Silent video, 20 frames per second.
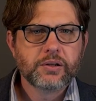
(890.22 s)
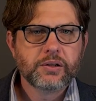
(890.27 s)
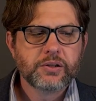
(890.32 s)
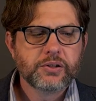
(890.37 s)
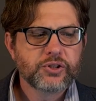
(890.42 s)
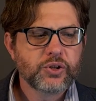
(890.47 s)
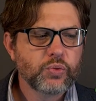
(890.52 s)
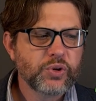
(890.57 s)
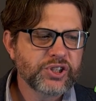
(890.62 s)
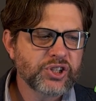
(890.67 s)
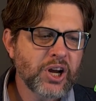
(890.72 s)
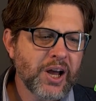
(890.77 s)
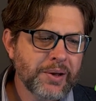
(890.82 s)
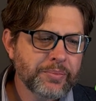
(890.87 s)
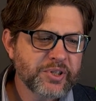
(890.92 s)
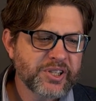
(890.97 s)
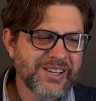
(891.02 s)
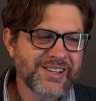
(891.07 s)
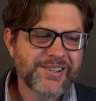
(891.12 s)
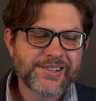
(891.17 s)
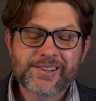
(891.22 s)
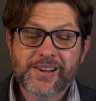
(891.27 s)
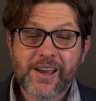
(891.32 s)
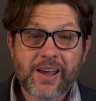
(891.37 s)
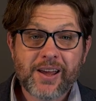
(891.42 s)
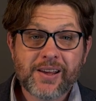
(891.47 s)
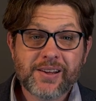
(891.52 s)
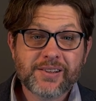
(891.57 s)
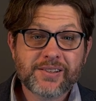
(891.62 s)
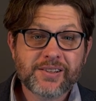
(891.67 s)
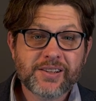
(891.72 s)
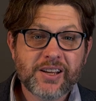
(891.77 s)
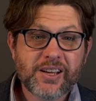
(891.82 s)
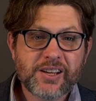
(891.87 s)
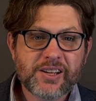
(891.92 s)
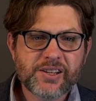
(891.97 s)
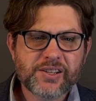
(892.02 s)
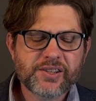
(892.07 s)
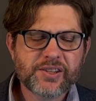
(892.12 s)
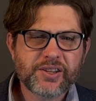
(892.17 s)
So what Chomsky says
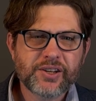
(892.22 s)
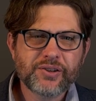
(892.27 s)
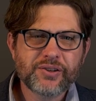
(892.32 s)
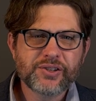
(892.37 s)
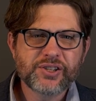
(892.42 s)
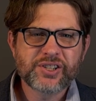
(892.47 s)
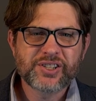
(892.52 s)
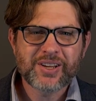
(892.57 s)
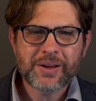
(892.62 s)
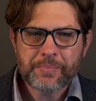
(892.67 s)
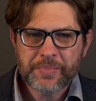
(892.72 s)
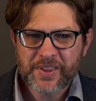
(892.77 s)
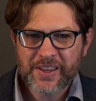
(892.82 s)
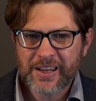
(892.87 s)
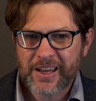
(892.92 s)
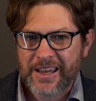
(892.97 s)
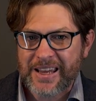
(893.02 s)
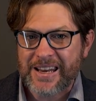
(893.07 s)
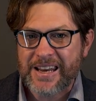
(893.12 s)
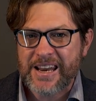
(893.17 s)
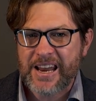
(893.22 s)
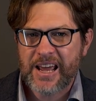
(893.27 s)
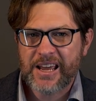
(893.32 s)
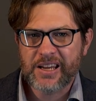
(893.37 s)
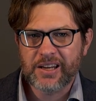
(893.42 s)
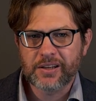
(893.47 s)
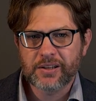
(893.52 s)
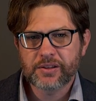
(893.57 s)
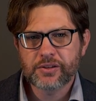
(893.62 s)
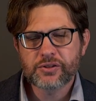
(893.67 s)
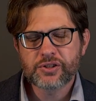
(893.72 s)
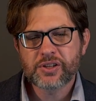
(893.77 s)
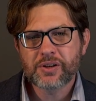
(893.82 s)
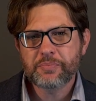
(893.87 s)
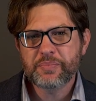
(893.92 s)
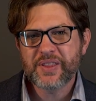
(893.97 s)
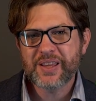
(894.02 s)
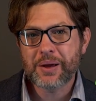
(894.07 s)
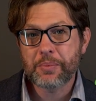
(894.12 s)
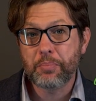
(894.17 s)
is there's something innate, there's
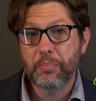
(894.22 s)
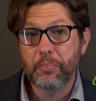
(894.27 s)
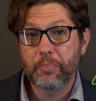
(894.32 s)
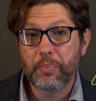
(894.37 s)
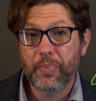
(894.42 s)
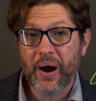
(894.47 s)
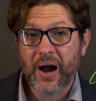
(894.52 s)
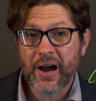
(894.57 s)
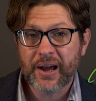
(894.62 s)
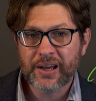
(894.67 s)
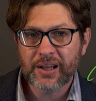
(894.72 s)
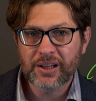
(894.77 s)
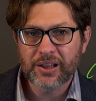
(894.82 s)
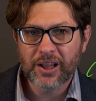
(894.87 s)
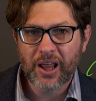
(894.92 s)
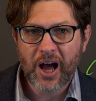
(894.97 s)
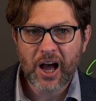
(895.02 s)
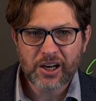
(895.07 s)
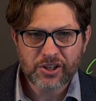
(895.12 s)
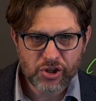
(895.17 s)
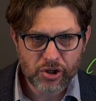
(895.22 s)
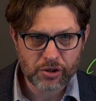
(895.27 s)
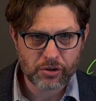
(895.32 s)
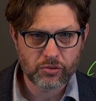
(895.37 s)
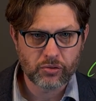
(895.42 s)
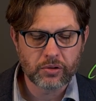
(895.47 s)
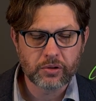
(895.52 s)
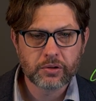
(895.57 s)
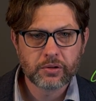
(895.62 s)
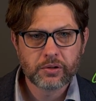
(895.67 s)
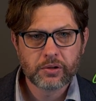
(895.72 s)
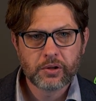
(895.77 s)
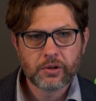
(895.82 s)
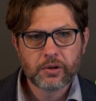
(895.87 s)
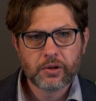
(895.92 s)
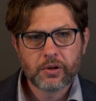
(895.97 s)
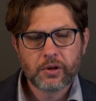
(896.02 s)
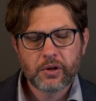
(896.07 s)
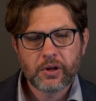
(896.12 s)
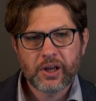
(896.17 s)
something biological
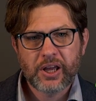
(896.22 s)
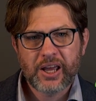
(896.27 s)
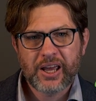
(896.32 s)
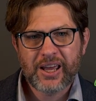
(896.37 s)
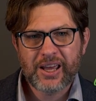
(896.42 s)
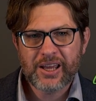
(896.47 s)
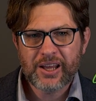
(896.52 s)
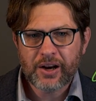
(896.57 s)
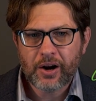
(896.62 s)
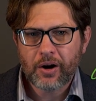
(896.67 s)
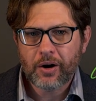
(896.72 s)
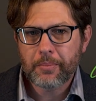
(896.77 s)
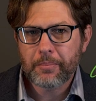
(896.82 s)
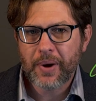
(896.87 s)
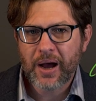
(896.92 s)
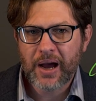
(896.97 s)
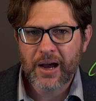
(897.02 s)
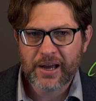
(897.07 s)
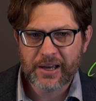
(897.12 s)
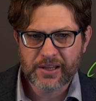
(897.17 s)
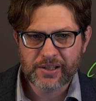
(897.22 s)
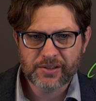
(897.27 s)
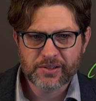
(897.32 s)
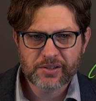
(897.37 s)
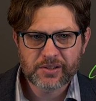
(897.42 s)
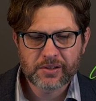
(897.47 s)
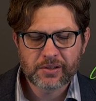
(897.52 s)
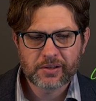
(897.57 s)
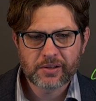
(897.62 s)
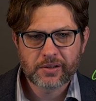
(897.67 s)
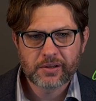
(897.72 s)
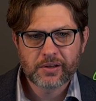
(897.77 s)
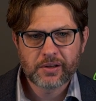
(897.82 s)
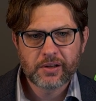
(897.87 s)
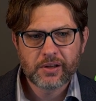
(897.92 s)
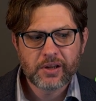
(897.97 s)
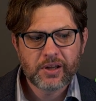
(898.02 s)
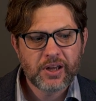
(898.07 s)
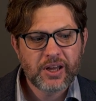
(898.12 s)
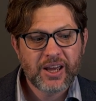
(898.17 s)
in our minds
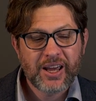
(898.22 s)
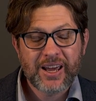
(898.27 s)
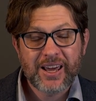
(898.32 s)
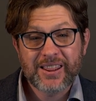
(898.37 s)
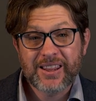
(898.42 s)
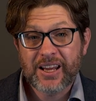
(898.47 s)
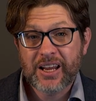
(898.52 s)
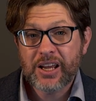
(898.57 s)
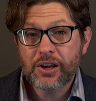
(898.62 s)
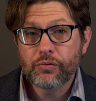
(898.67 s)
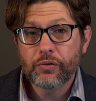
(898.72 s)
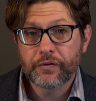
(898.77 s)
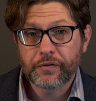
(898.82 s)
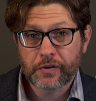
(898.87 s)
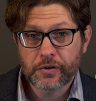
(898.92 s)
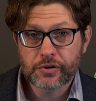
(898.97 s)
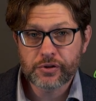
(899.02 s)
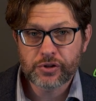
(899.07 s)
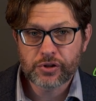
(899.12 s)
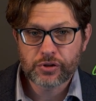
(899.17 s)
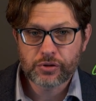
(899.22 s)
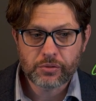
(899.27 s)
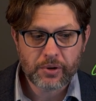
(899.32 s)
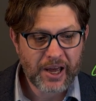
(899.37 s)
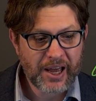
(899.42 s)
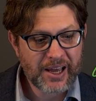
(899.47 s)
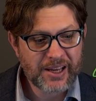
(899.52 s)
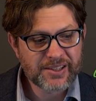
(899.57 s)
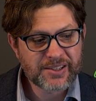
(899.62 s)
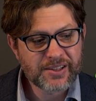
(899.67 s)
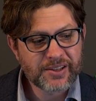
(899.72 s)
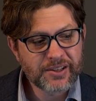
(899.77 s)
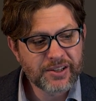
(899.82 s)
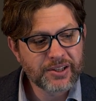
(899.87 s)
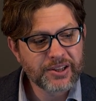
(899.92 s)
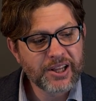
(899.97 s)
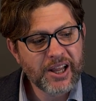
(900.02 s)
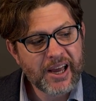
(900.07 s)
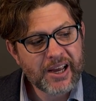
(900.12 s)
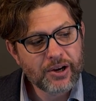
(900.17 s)
that he refers to as the
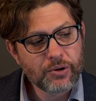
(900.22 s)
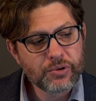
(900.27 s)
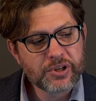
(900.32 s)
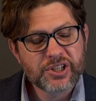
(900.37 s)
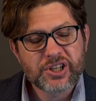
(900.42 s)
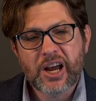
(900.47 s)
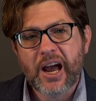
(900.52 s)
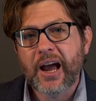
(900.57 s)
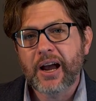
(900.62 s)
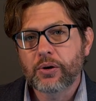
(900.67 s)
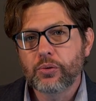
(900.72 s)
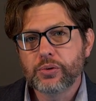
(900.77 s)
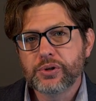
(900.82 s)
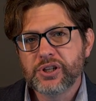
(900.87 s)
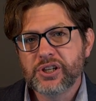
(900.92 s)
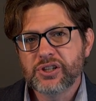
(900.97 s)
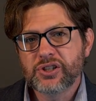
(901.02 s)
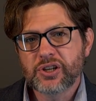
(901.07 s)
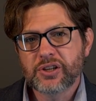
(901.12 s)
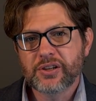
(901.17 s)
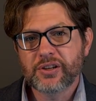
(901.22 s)
language acquisition